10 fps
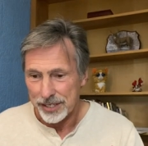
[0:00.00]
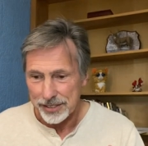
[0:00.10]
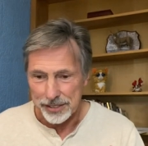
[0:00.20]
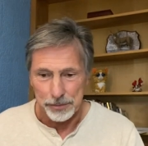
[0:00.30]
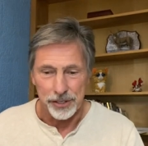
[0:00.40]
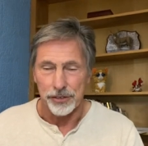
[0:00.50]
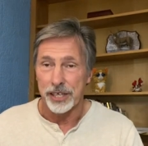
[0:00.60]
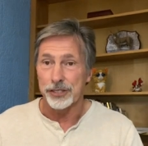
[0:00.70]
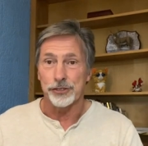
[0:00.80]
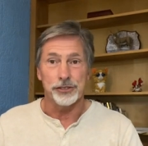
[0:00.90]
some of their
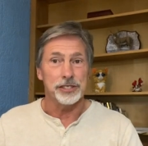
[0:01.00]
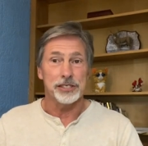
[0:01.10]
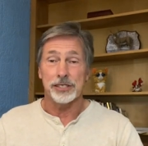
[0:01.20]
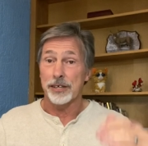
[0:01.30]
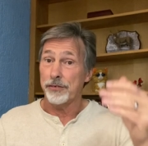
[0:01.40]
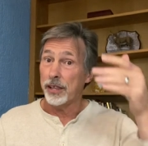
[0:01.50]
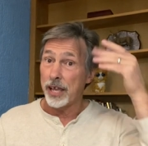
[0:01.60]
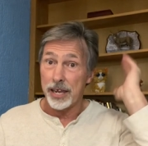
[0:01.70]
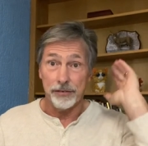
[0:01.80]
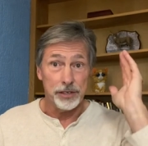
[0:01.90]
lectures and stuff, a
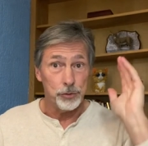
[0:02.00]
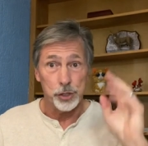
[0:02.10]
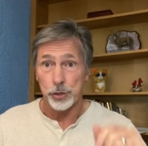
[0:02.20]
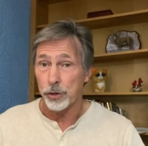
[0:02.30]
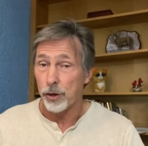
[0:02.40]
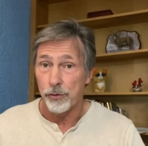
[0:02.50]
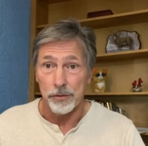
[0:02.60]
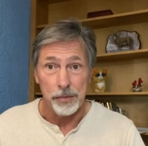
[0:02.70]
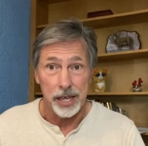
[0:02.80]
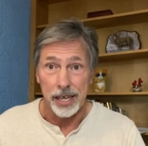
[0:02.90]
lot of it whew, over
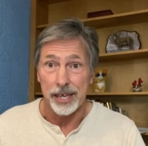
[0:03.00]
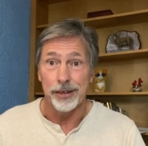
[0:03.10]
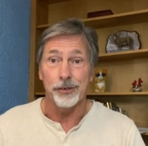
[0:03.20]
my head.